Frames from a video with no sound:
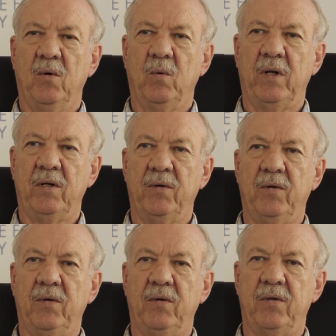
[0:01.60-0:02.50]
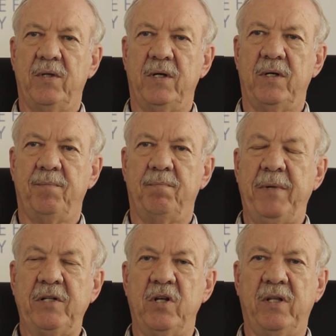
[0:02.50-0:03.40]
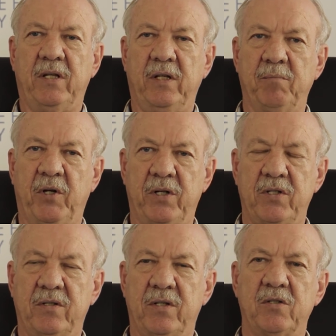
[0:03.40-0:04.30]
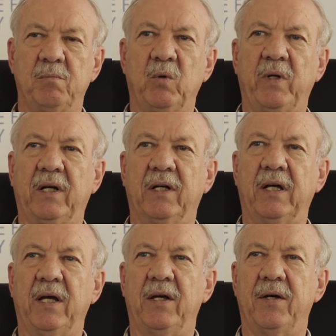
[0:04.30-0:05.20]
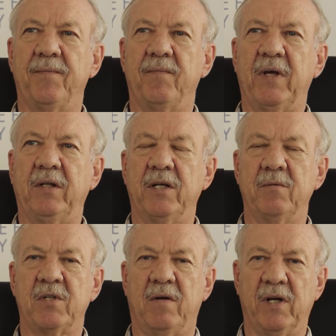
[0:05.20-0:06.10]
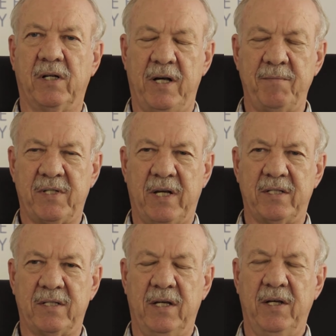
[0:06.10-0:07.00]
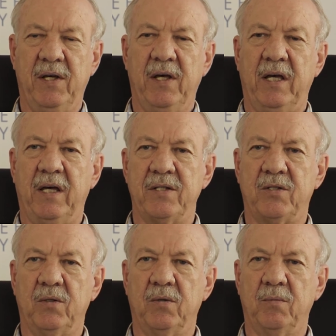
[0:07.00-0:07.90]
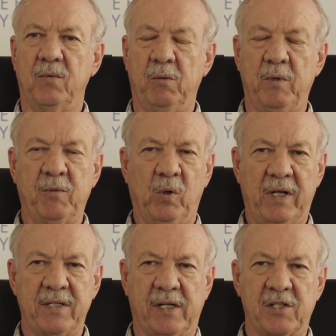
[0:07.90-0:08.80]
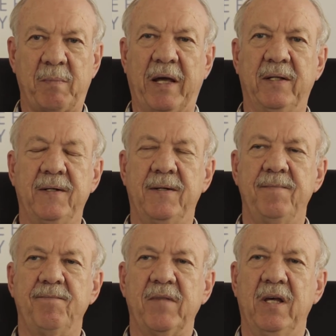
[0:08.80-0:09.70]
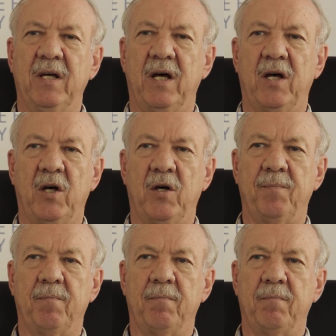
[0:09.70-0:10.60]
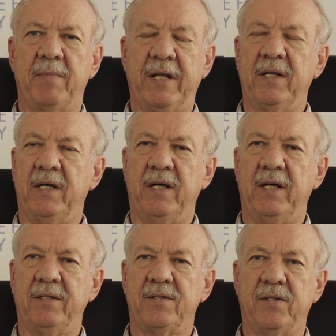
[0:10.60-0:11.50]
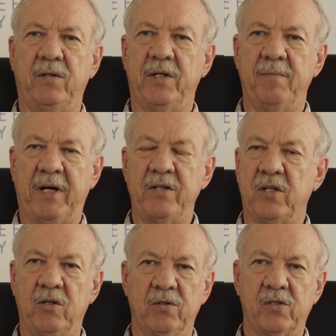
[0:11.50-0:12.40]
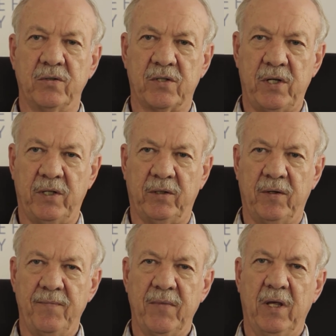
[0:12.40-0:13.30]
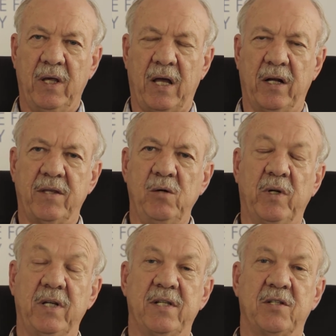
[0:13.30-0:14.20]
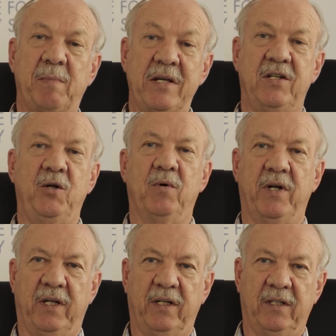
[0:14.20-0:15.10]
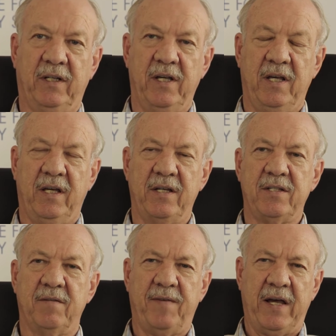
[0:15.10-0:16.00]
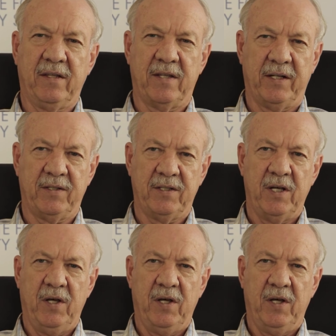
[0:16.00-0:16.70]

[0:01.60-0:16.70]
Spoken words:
Well, the picture that emerged this morning in terms of the crime stats is what we more or less expected, but it still remains a huge concern. And I think what is especially worrying is the fact that